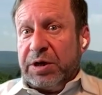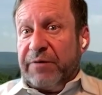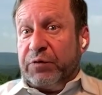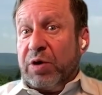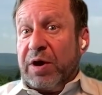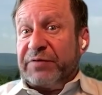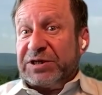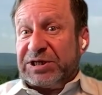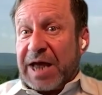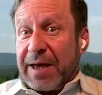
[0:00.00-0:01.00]
if you have
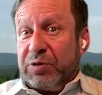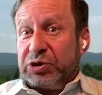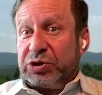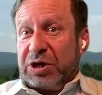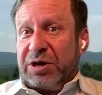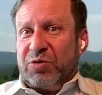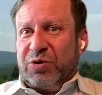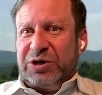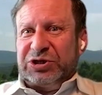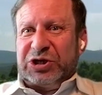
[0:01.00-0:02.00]
established an
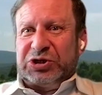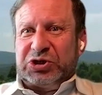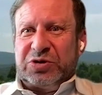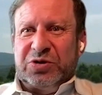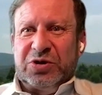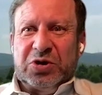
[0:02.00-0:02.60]
organization